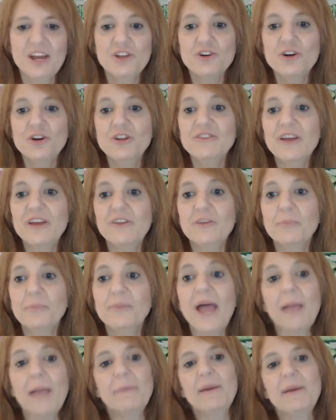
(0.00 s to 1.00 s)
Turns out that
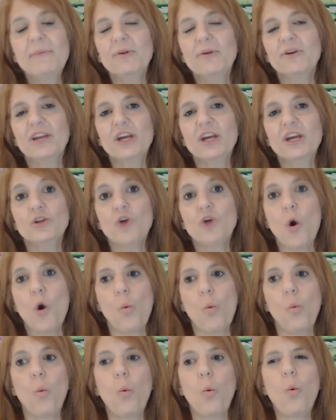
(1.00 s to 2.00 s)
Black people are killed
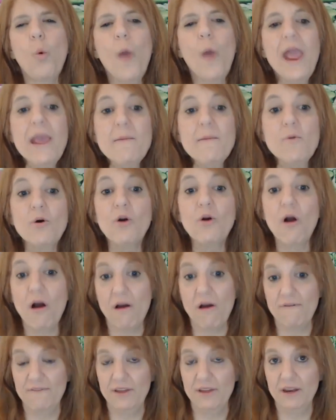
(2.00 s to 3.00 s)
way more
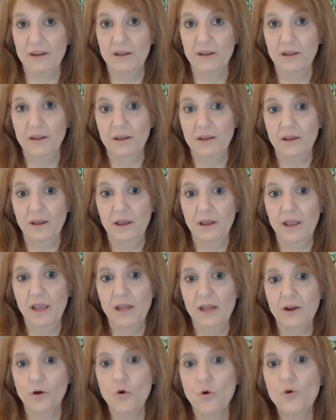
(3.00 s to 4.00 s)
often.
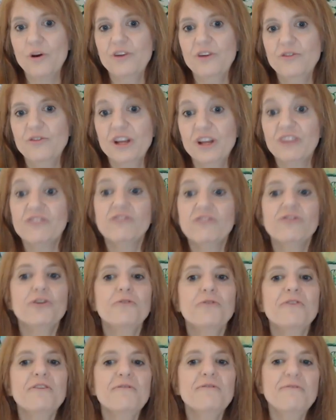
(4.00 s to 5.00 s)
And according to
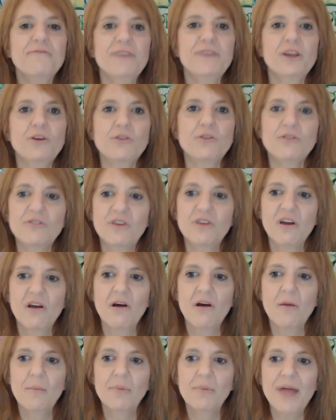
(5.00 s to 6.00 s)
conservative figures,
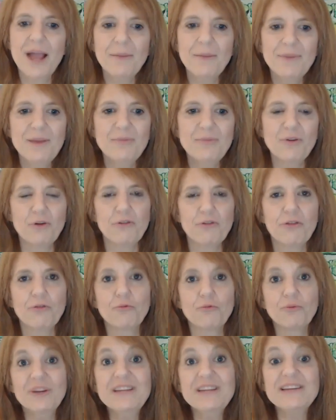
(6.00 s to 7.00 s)
Black people are
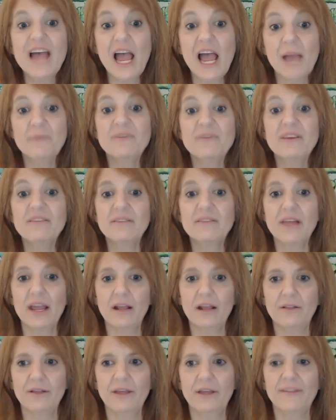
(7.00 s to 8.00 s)
three times as
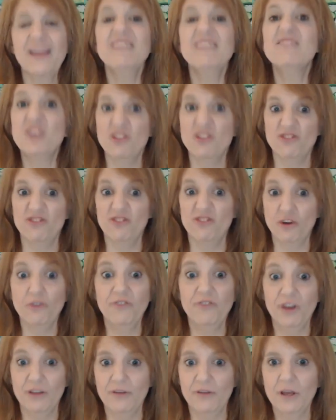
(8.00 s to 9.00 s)
likely, and that's
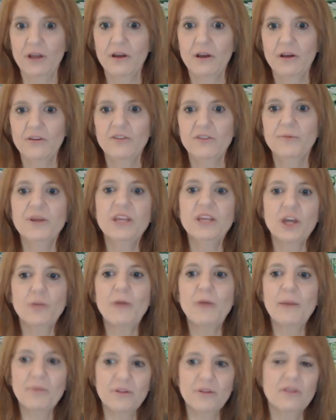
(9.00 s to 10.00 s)
conservative, to be killed
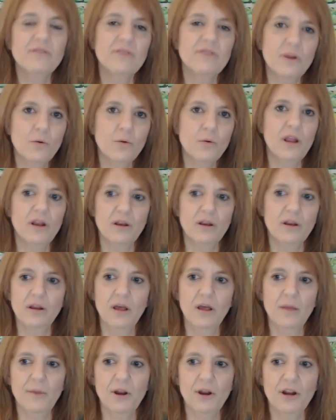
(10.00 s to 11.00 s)
by police than white
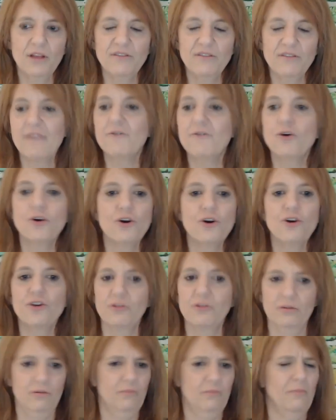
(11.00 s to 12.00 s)
Americans. I've heard
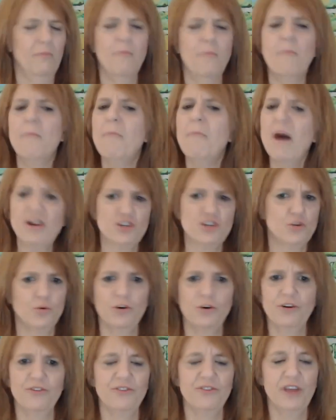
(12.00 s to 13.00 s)
much
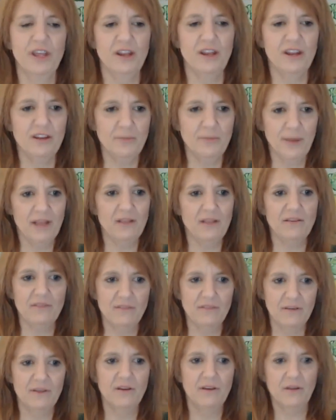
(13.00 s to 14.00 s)
worse, and it
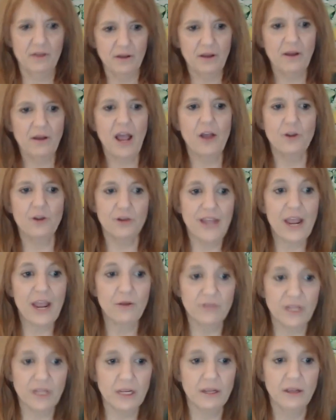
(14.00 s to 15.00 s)
depends how you're
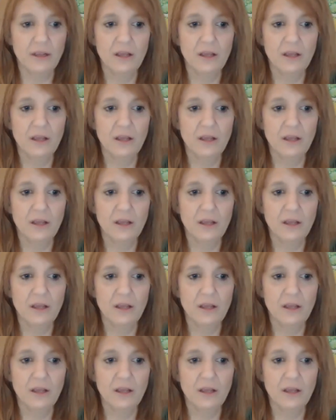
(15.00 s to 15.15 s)
counting.